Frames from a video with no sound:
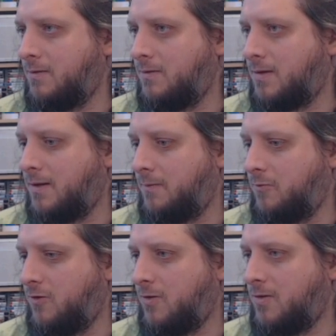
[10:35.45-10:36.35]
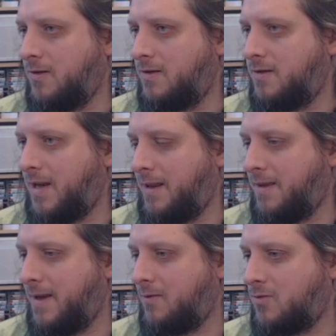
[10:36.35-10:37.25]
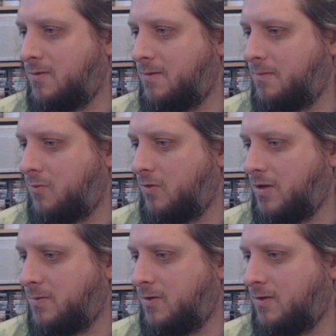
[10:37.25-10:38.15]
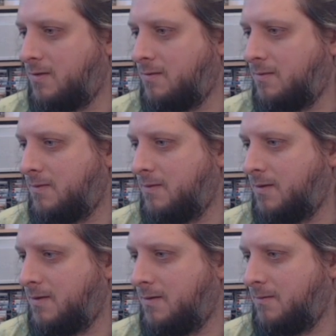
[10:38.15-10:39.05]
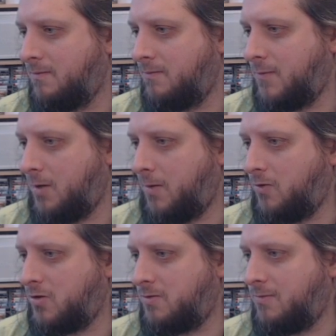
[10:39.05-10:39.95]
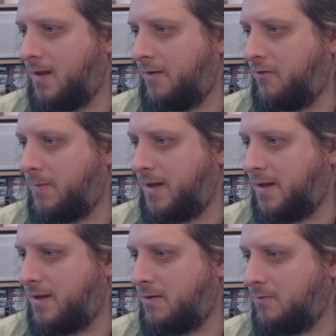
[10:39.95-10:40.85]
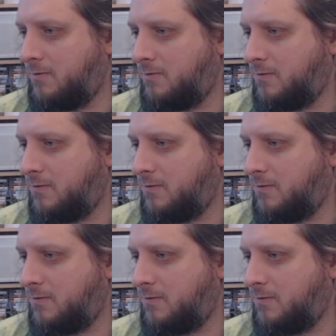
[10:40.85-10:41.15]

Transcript: Look, I've broken the 10,000 points mark. No bonus life for me there, though.